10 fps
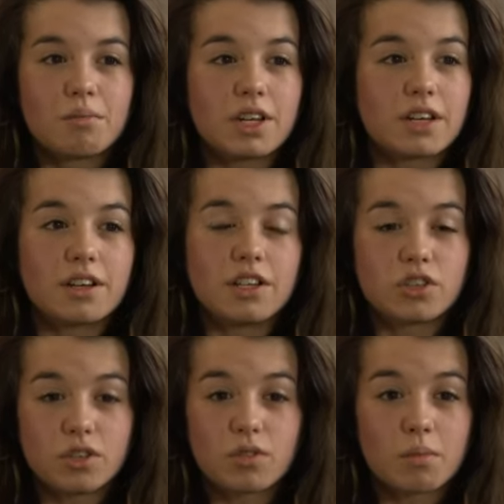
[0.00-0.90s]
political
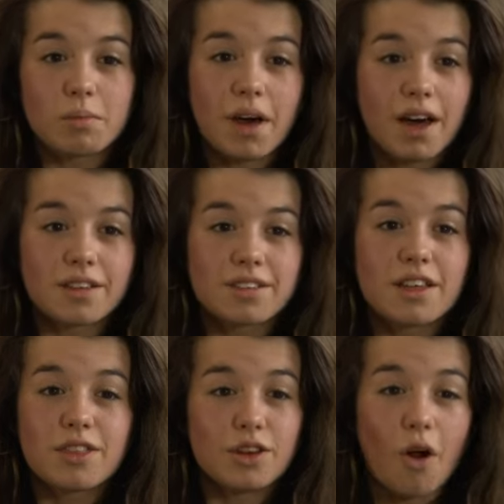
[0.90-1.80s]
issues from the past
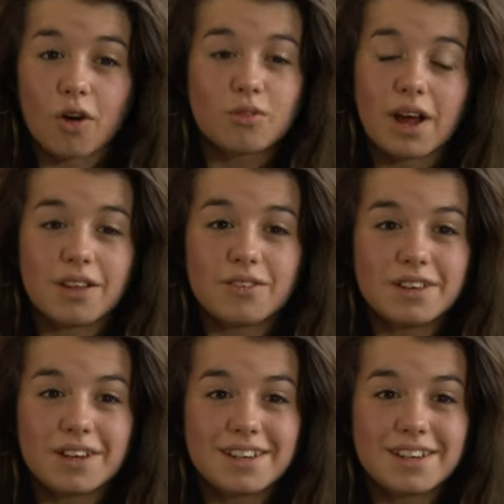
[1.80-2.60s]
that aren't relevant